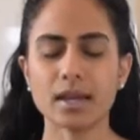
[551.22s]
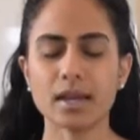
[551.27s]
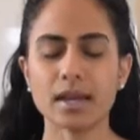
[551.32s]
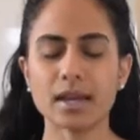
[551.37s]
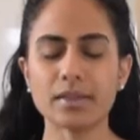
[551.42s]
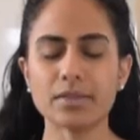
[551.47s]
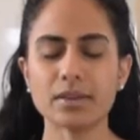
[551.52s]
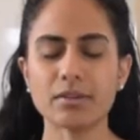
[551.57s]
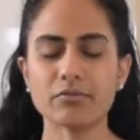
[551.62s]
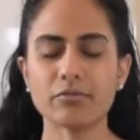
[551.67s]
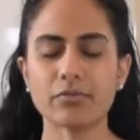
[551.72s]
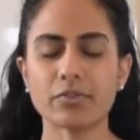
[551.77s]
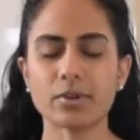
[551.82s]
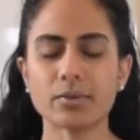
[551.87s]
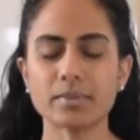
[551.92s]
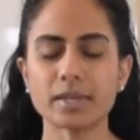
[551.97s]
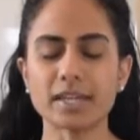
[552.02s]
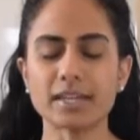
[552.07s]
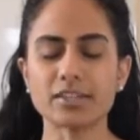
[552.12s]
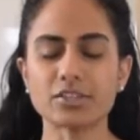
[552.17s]
And then
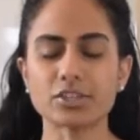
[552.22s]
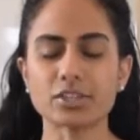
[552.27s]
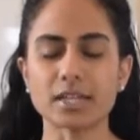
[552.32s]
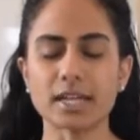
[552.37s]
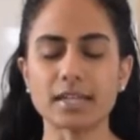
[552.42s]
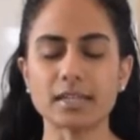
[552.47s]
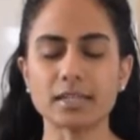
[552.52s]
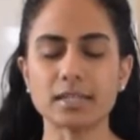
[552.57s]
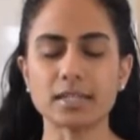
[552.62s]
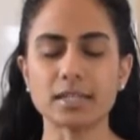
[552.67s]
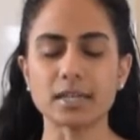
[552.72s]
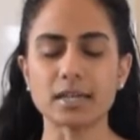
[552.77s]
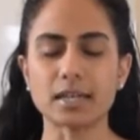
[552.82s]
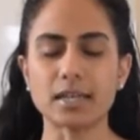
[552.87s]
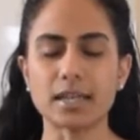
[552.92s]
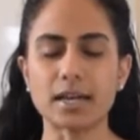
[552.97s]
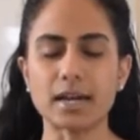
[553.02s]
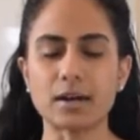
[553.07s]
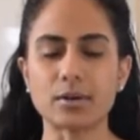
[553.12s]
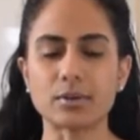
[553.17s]
from here, gently
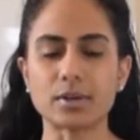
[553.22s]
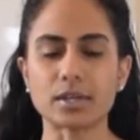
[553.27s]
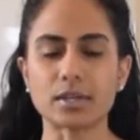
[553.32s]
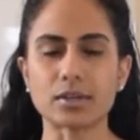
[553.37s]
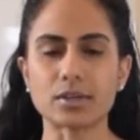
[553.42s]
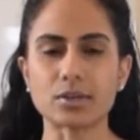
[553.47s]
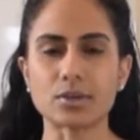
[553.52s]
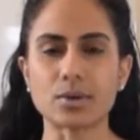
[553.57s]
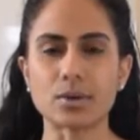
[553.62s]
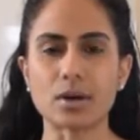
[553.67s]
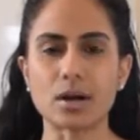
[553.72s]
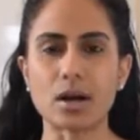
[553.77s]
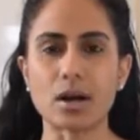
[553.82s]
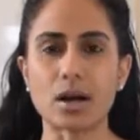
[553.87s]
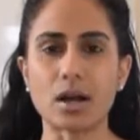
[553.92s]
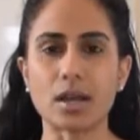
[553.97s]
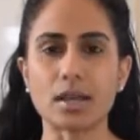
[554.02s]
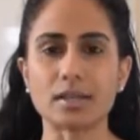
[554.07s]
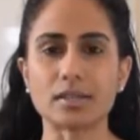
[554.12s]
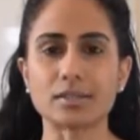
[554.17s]
allowing your
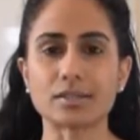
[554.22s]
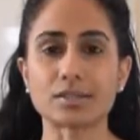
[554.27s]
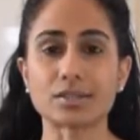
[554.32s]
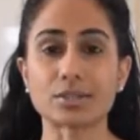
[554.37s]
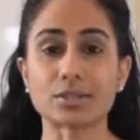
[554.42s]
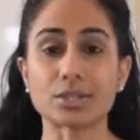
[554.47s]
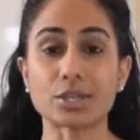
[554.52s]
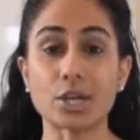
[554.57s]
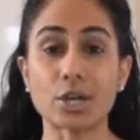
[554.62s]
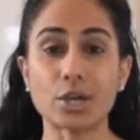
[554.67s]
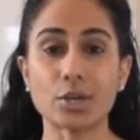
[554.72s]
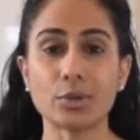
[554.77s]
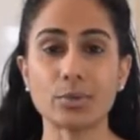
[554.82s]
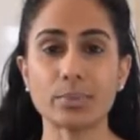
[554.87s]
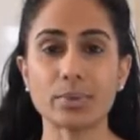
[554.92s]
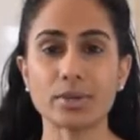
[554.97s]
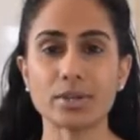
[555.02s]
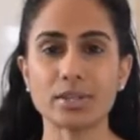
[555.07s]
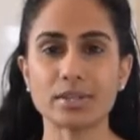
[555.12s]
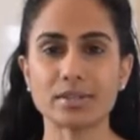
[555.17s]
eyes to
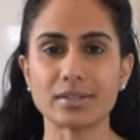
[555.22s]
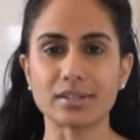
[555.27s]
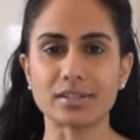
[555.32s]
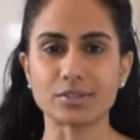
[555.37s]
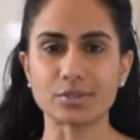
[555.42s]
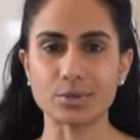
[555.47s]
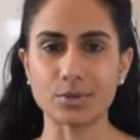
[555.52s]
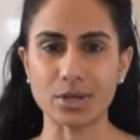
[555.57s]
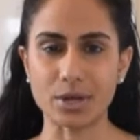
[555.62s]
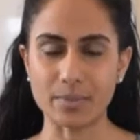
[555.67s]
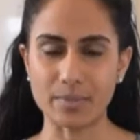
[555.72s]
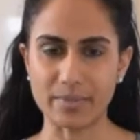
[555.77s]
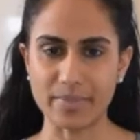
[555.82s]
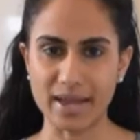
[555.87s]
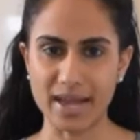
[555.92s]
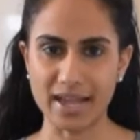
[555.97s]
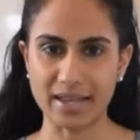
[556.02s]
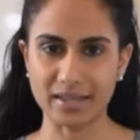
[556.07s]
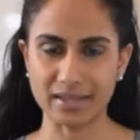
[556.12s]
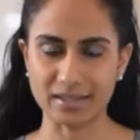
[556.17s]
open as you come
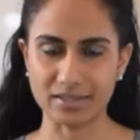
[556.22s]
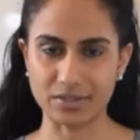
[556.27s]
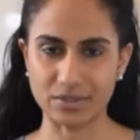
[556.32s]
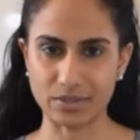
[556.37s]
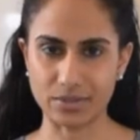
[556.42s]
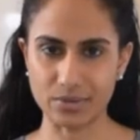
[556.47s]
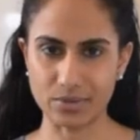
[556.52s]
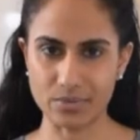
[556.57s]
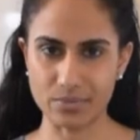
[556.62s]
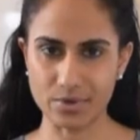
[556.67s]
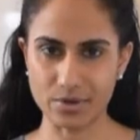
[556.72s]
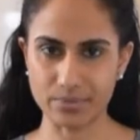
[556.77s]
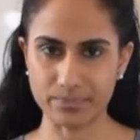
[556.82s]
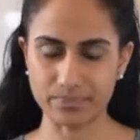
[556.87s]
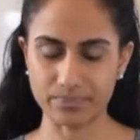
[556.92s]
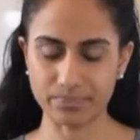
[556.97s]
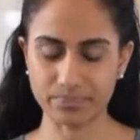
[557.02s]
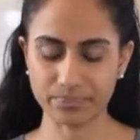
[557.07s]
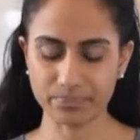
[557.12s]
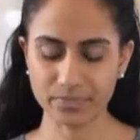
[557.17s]
back into the
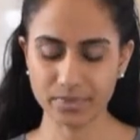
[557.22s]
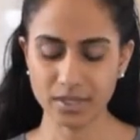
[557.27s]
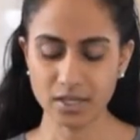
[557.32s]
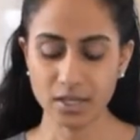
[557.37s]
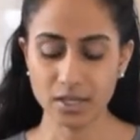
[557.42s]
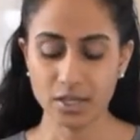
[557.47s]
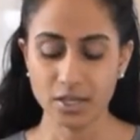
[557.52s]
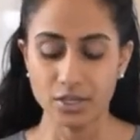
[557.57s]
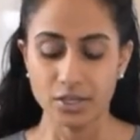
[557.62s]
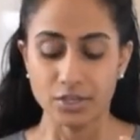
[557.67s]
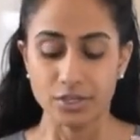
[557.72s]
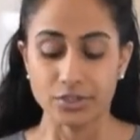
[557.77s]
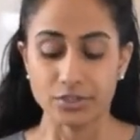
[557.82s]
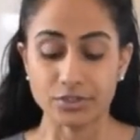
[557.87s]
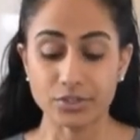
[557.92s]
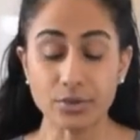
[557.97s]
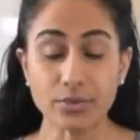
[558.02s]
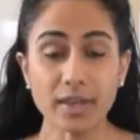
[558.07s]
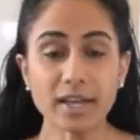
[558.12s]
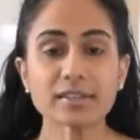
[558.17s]
room.
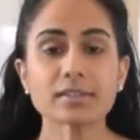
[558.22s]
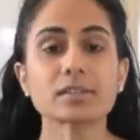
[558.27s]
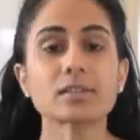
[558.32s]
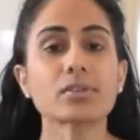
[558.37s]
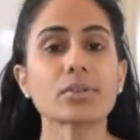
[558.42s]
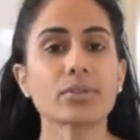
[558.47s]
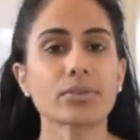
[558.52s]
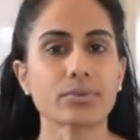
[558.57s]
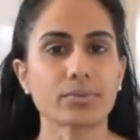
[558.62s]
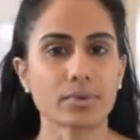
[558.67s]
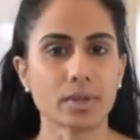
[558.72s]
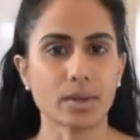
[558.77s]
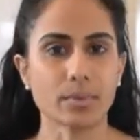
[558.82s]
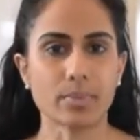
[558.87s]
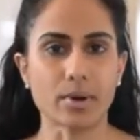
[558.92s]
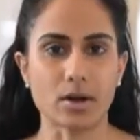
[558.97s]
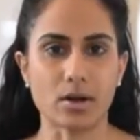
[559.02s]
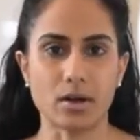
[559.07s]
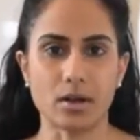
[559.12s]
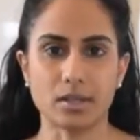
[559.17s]
So that's the 3
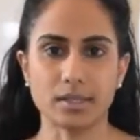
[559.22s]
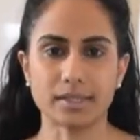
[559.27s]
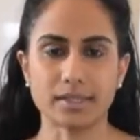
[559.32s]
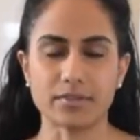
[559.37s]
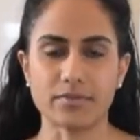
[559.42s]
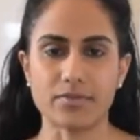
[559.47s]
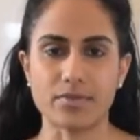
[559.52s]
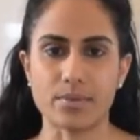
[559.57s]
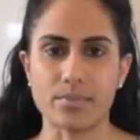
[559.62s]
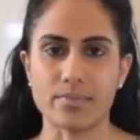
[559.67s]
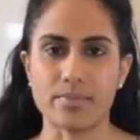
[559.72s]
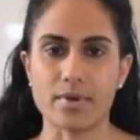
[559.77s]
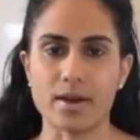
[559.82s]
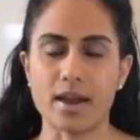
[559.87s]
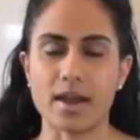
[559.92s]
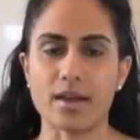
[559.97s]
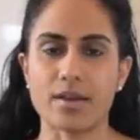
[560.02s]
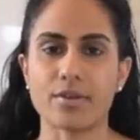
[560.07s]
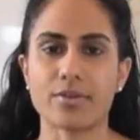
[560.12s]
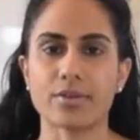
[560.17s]
parts of the
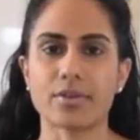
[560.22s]
breath.